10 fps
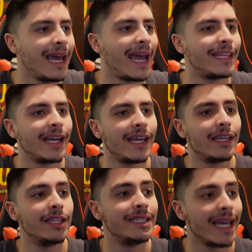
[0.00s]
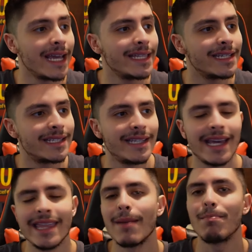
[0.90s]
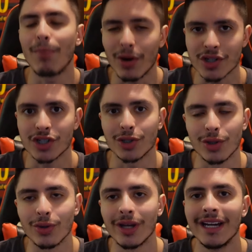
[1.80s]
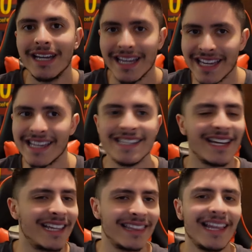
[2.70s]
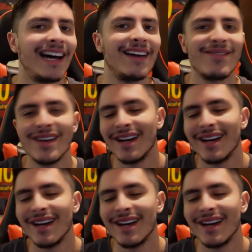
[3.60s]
and a day to say that Barcelona is alive.